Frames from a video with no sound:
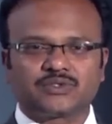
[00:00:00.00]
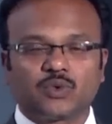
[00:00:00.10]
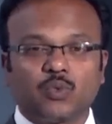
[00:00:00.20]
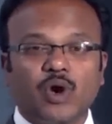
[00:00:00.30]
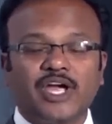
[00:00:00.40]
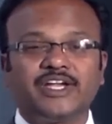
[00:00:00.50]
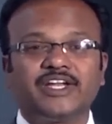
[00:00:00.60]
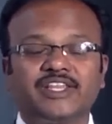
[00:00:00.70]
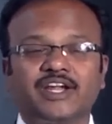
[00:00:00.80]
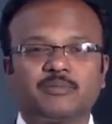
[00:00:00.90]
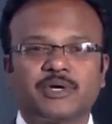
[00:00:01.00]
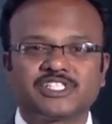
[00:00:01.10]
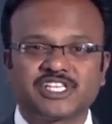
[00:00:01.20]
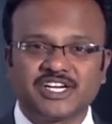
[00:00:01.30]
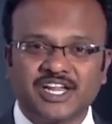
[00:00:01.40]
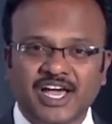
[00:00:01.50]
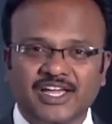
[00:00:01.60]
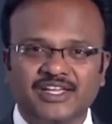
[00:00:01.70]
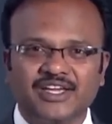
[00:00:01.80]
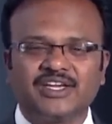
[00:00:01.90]
So why did that person die?
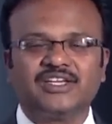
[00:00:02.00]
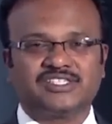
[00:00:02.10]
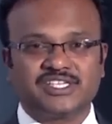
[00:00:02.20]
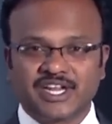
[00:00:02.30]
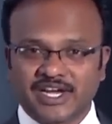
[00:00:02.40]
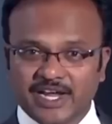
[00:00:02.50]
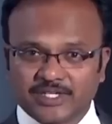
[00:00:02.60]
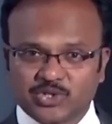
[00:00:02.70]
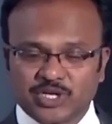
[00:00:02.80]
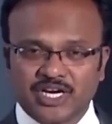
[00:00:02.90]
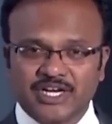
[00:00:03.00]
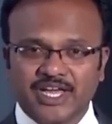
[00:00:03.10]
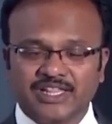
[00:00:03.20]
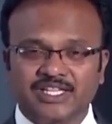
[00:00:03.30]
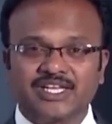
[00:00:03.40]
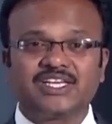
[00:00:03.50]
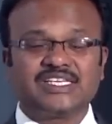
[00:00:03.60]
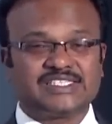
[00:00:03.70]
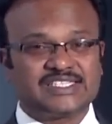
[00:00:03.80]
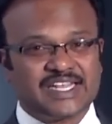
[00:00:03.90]
Is it a natural death?
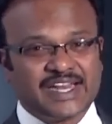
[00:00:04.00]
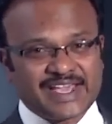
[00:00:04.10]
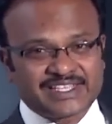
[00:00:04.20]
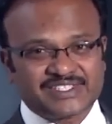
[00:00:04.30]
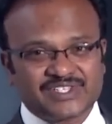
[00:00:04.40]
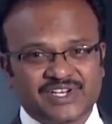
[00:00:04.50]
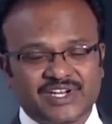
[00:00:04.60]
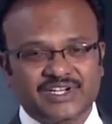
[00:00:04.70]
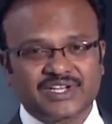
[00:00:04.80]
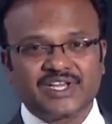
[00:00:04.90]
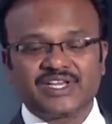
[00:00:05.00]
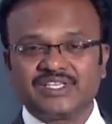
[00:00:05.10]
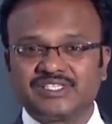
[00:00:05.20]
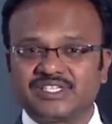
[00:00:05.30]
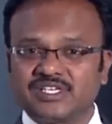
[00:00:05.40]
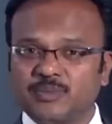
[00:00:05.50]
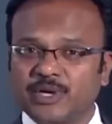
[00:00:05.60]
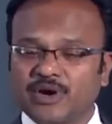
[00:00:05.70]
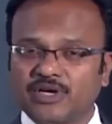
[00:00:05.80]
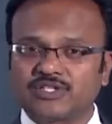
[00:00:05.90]
Is it an accident? Is it
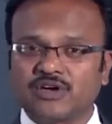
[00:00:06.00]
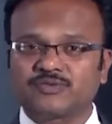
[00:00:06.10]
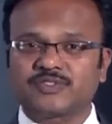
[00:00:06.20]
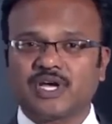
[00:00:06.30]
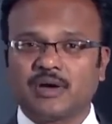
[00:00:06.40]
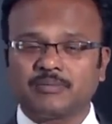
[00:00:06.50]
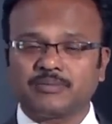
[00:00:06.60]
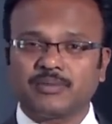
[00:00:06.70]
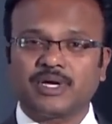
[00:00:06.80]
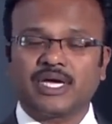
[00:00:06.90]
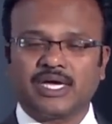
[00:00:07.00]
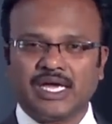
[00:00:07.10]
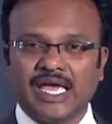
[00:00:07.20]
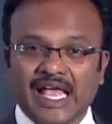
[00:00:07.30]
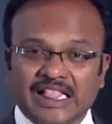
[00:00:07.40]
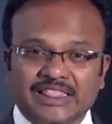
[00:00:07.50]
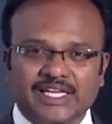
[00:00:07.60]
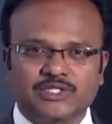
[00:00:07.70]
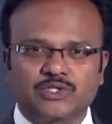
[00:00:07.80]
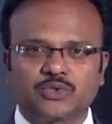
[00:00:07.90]
because of some health
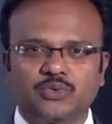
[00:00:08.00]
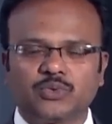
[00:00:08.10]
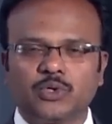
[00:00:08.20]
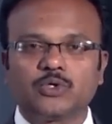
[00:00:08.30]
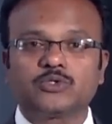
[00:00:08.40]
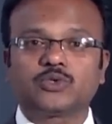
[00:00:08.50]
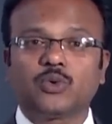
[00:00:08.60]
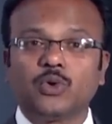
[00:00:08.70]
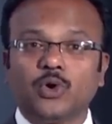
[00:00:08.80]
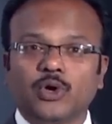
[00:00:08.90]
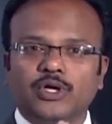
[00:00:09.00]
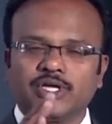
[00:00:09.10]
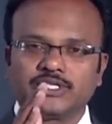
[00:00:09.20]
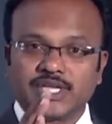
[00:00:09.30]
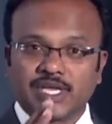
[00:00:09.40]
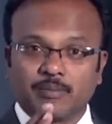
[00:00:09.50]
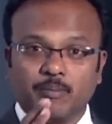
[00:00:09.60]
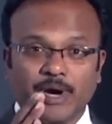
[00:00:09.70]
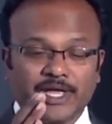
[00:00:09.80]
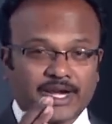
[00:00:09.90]
issue? So see,
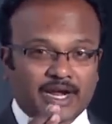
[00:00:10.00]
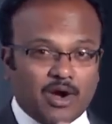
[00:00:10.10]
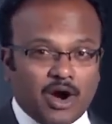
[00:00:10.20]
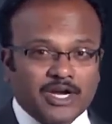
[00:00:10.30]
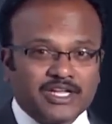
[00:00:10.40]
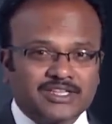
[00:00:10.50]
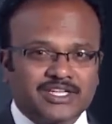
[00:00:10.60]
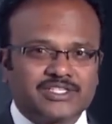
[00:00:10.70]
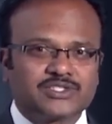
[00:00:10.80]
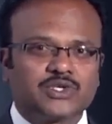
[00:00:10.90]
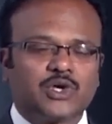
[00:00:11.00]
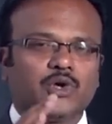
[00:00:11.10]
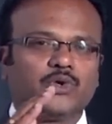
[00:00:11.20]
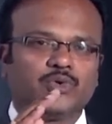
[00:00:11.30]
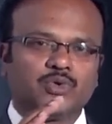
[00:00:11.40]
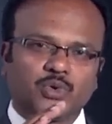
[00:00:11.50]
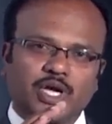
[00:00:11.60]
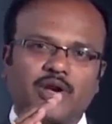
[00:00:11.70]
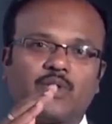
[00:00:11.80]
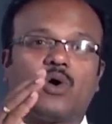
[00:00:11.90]
by recording this, you
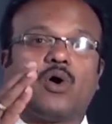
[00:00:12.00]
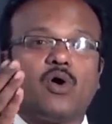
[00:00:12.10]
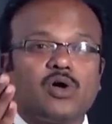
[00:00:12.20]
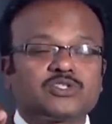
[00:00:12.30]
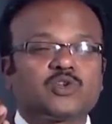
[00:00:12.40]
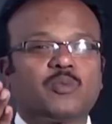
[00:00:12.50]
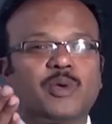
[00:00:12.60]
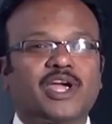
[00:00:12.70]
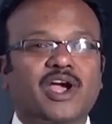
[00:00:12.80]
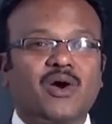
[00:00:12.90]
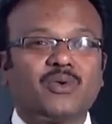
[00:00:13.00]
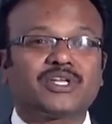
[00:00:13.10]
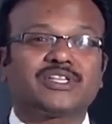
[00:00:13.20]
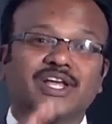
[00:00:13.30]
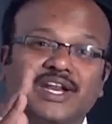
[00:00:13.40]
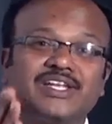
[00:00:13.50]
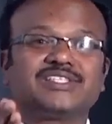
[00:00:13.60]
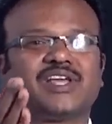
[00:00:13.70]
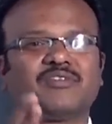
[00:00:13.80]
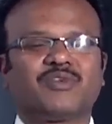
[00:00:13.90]
can also make out the
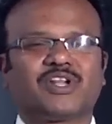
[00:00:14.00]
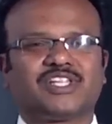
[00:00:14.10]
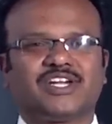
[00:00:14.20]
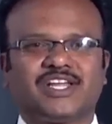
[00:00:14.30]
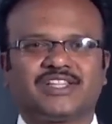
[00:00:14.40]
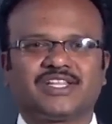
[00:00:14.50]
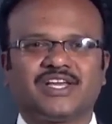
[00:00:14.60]
reason for the death,